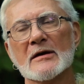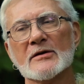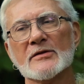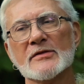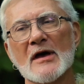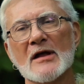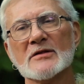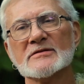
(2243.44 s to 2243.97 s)

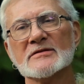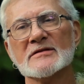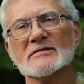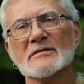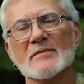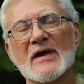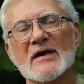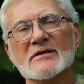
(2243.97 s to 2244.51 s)

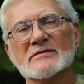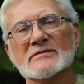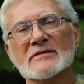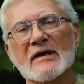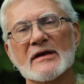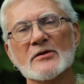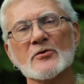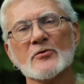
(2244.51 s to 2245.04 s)
Catholicism
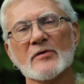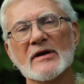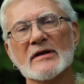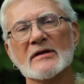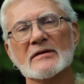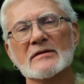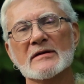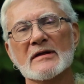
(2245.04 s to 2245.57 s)
has
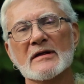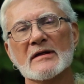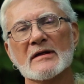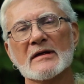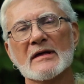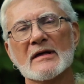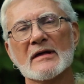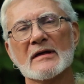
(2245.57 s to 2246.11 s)
integrated
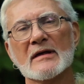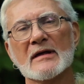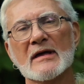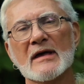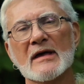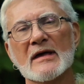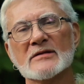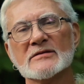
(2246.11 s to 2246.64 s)

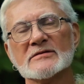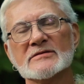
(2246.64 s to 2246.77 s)
as